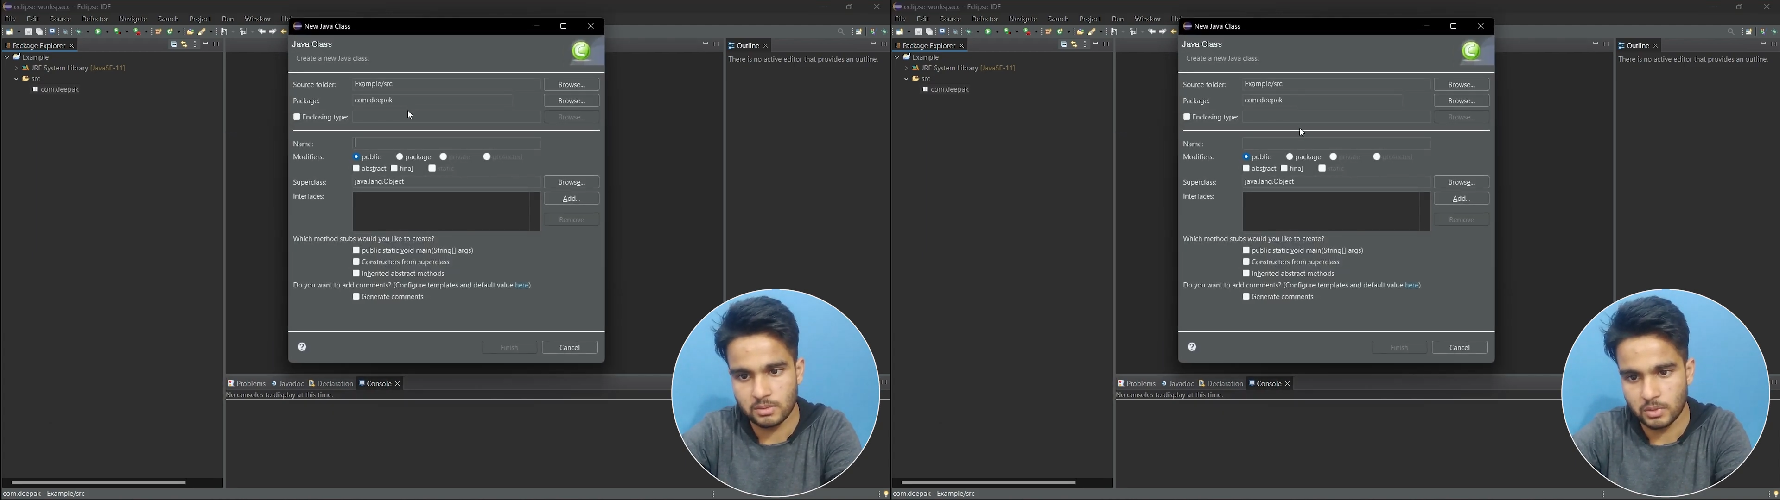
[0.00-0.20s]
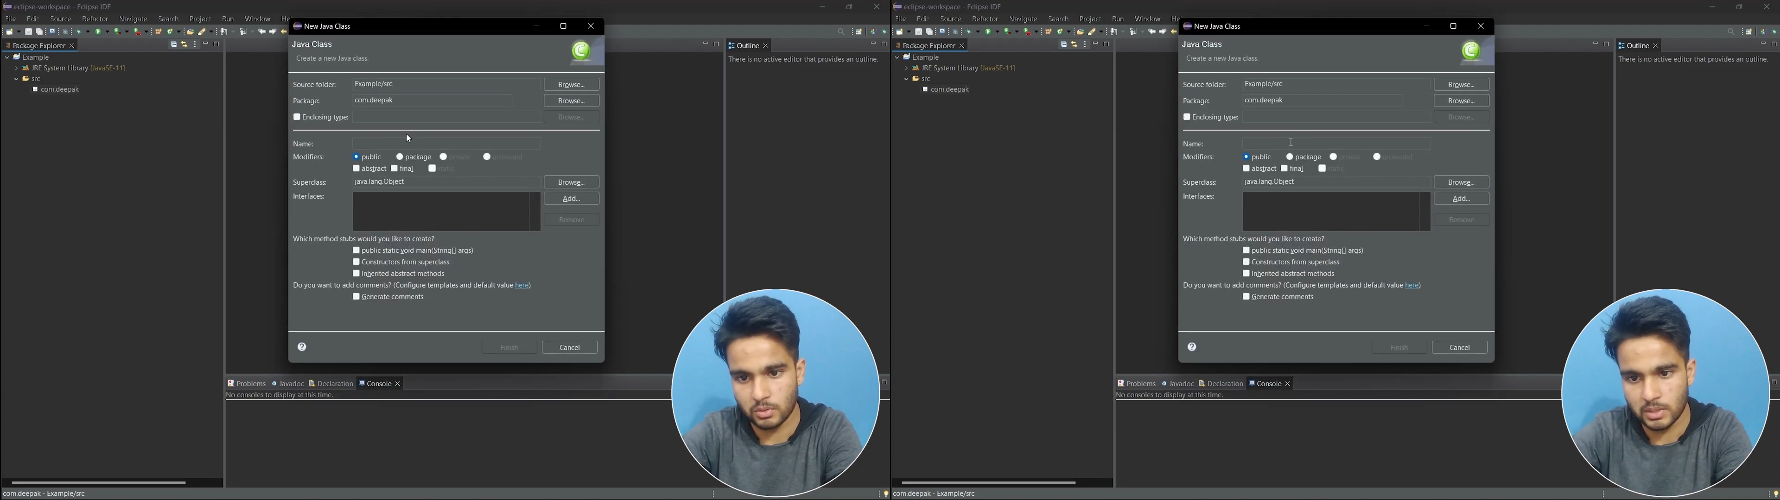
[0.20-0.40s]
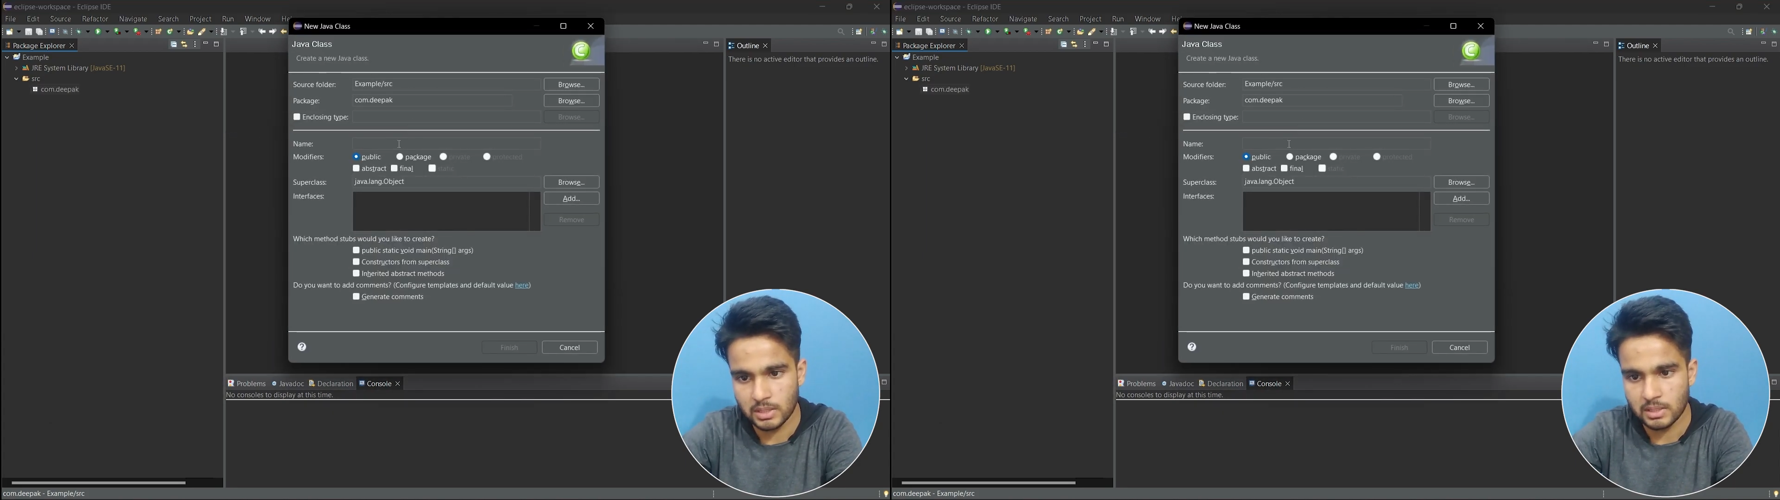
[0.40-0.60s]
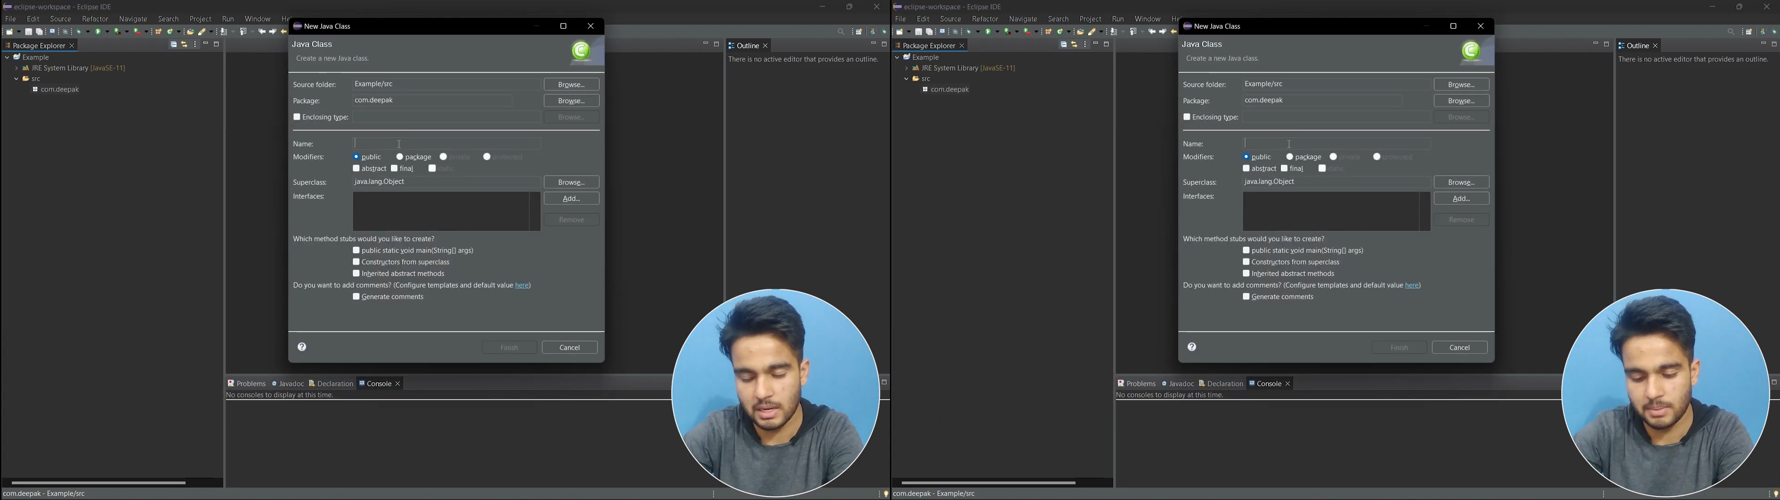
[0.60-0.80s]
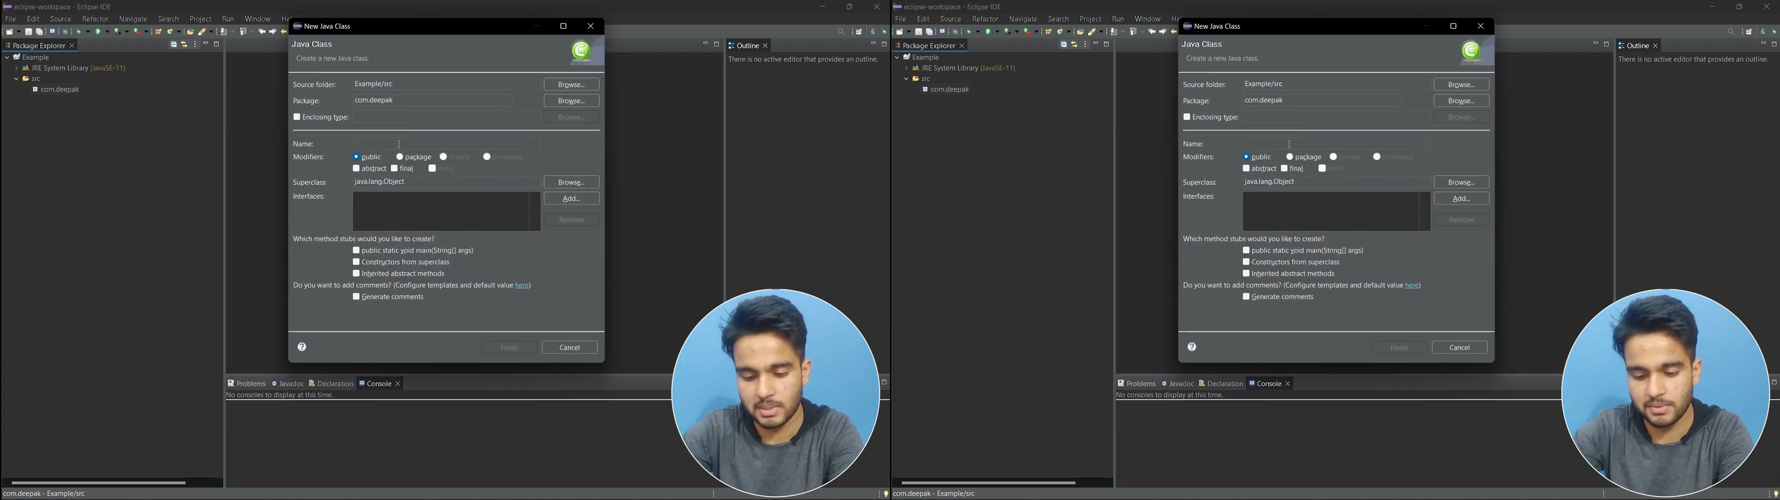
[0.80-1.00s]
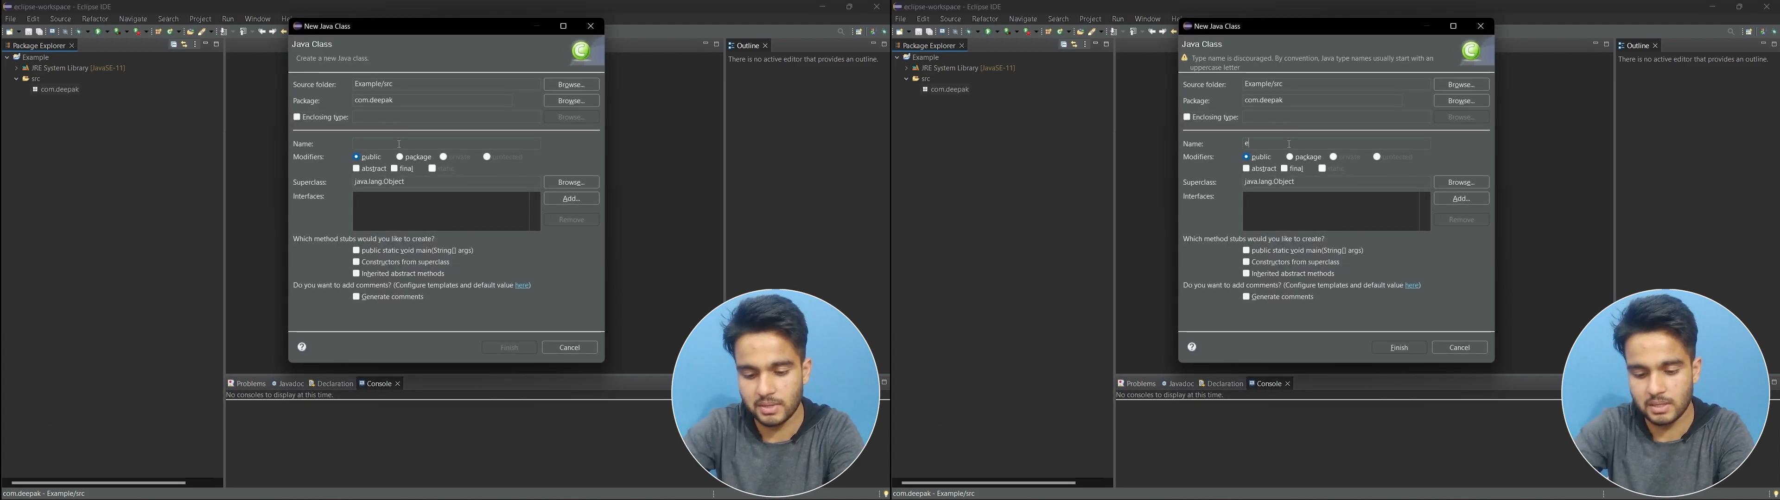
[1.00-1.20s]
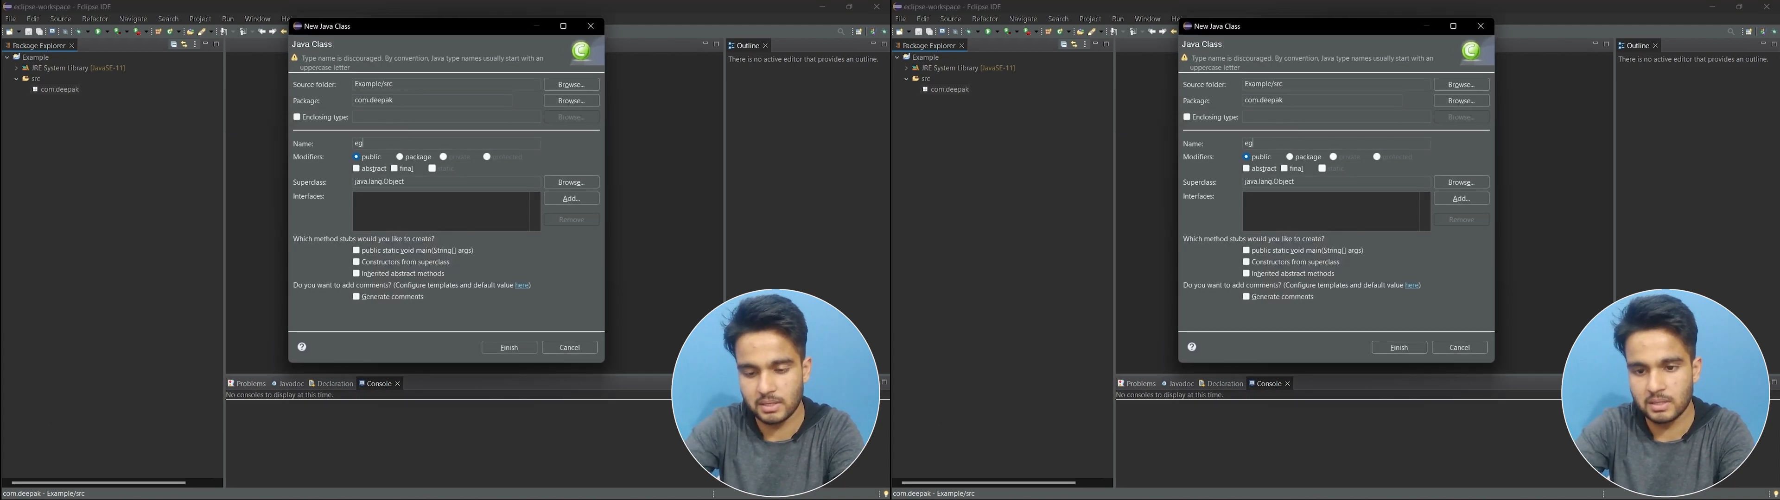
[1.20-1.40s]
through it. I'm giving